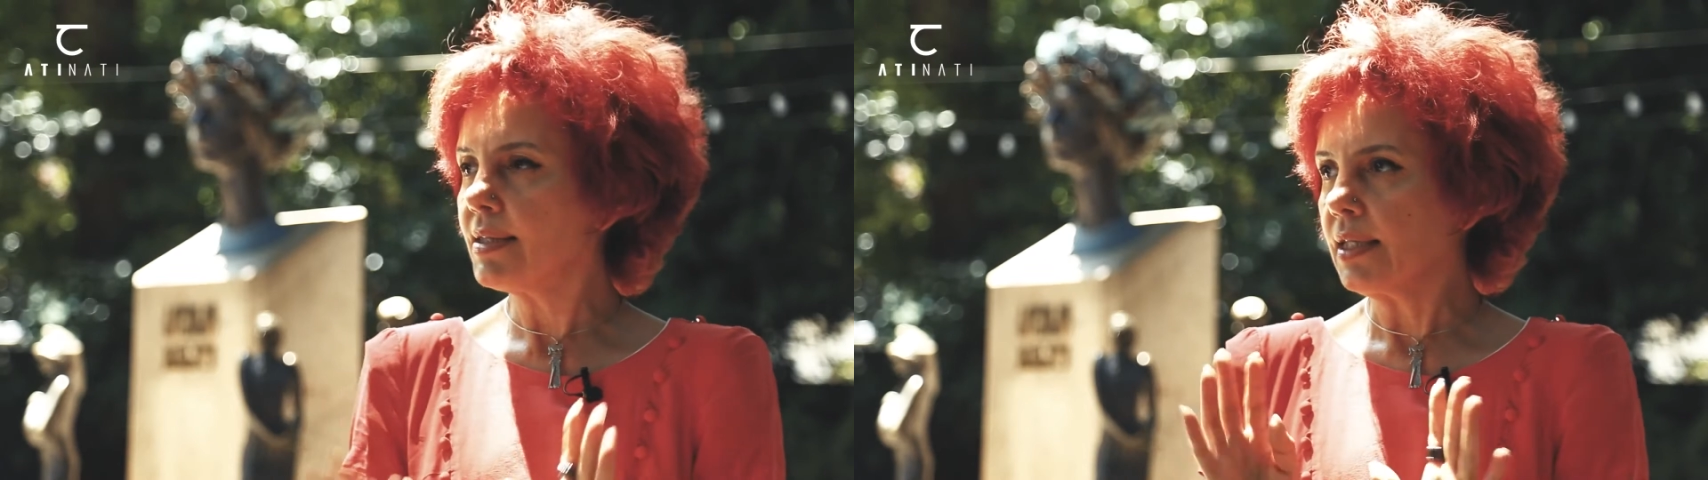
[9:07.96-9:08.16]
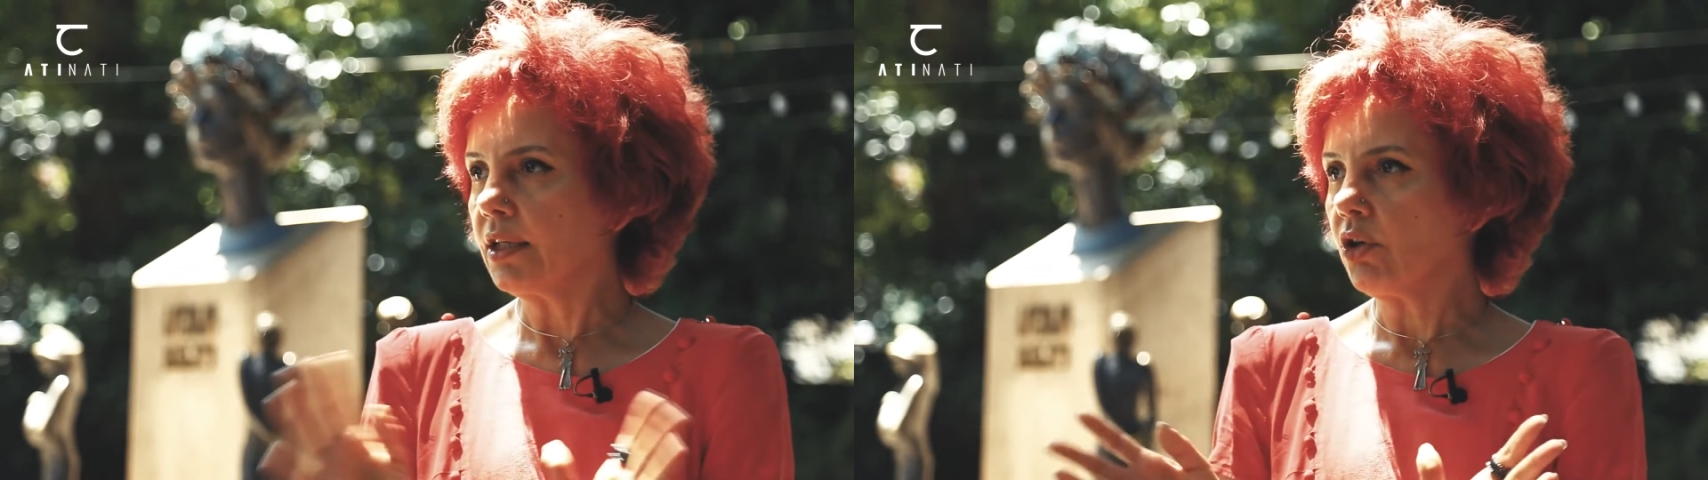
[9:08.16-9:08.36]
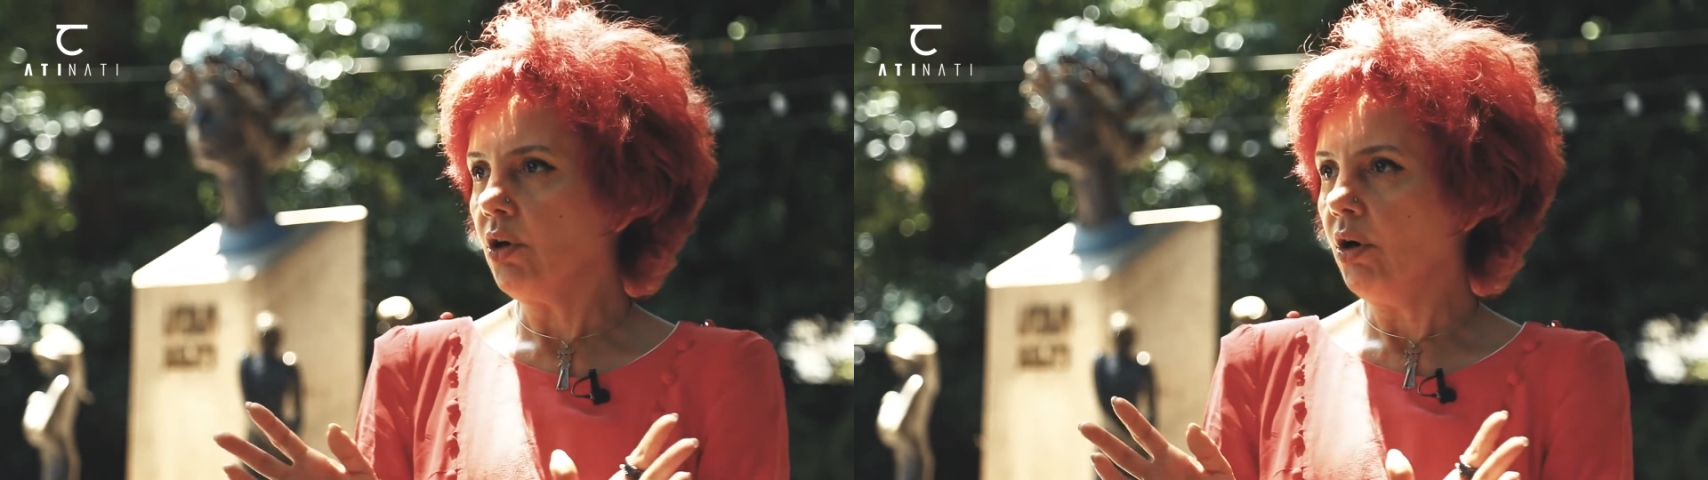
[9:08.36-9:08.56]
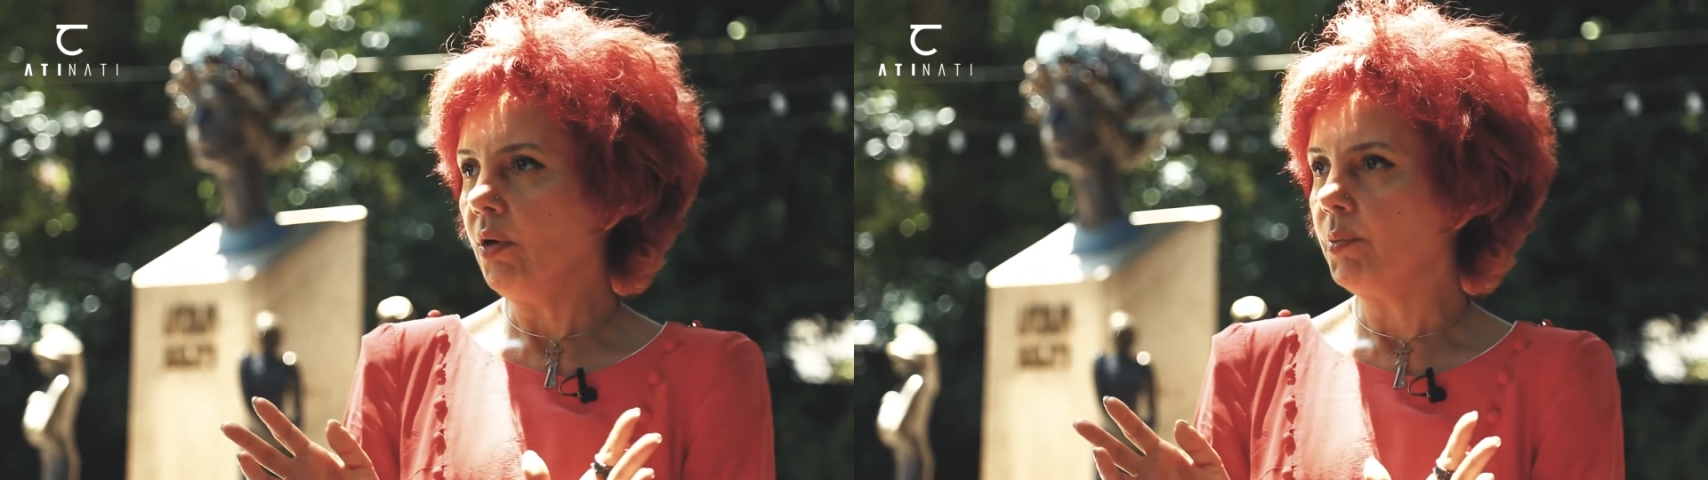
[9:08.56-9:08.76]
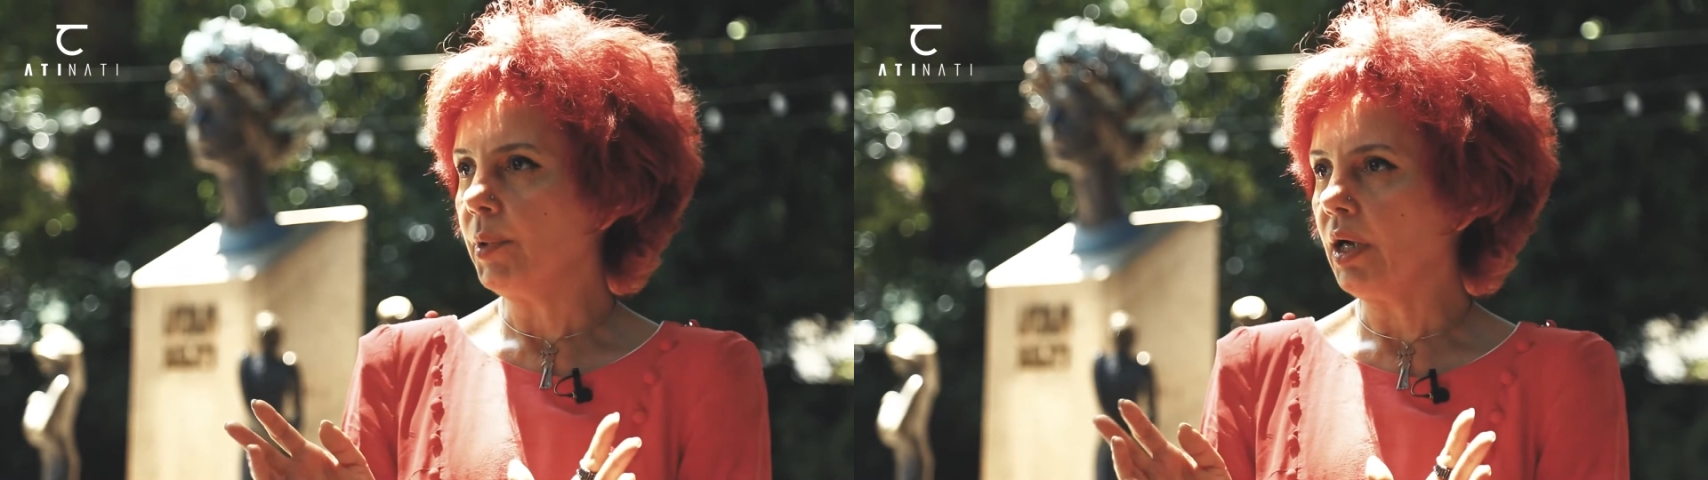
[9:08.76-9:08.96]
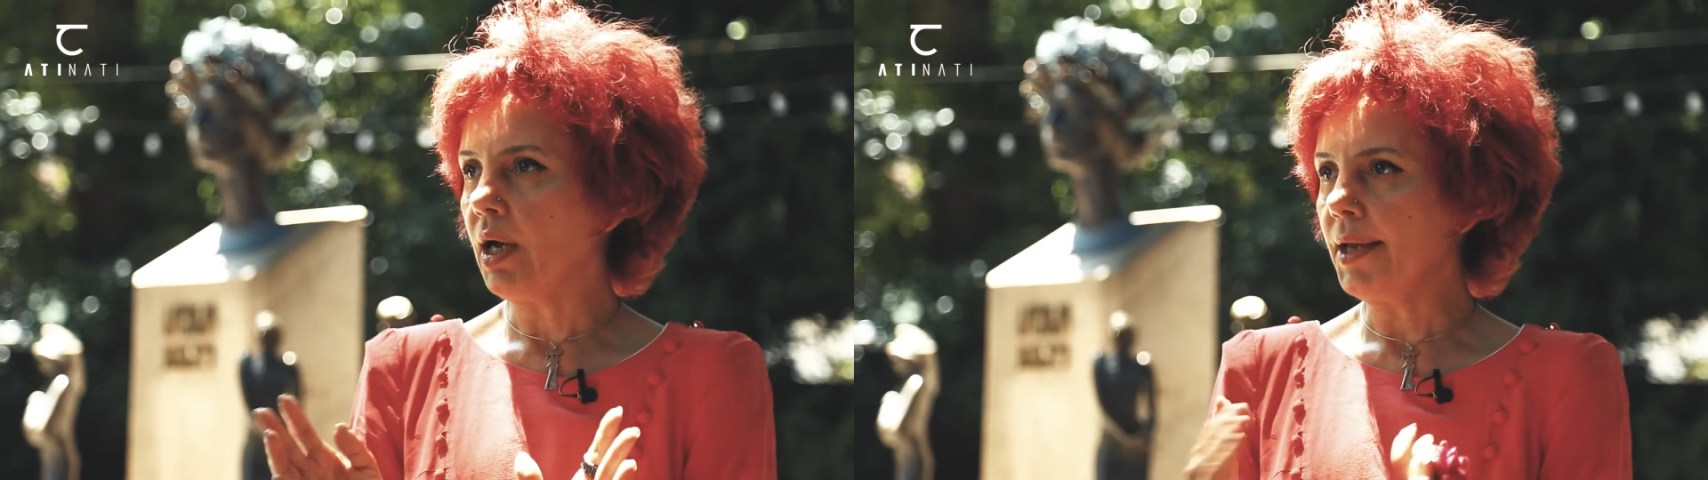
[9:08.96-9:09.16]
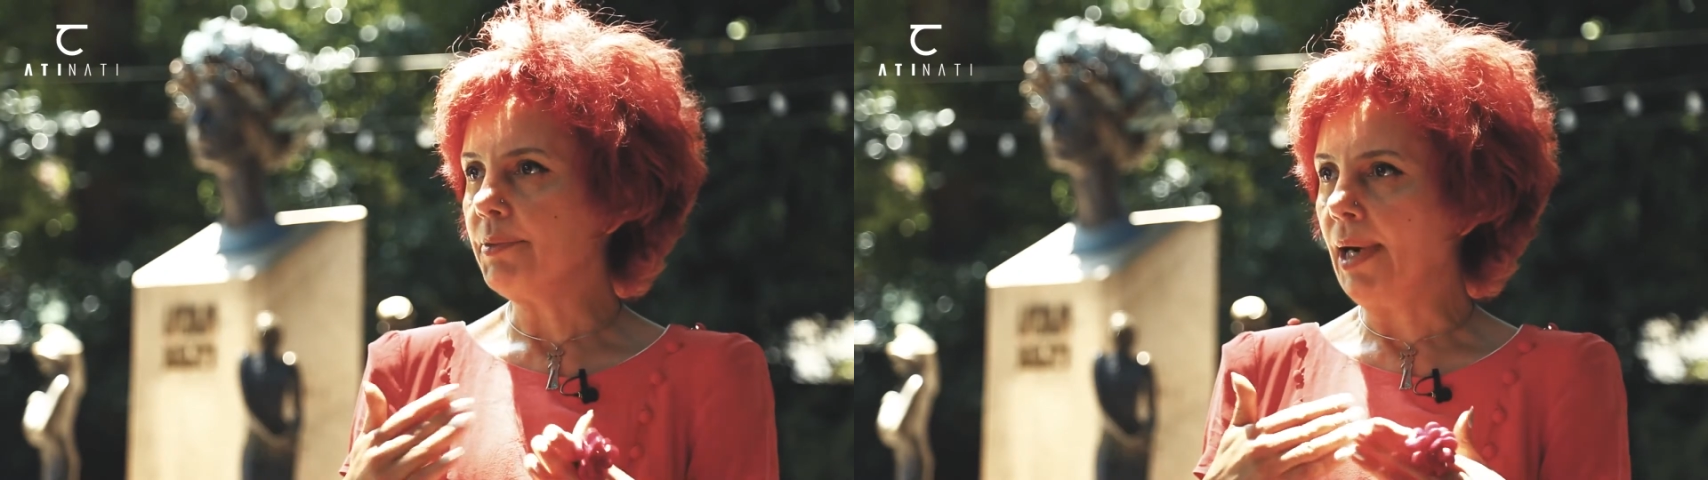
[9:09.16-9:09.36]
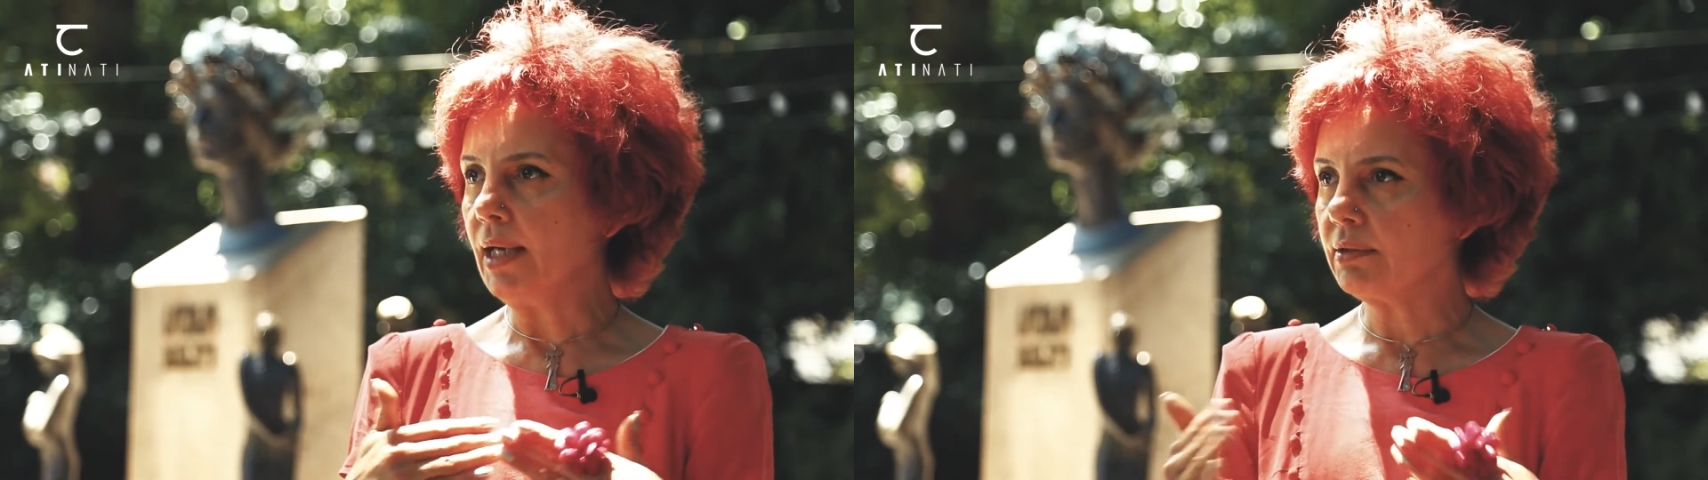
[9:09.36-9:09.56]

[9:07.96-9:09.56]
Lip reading: However, Parajanov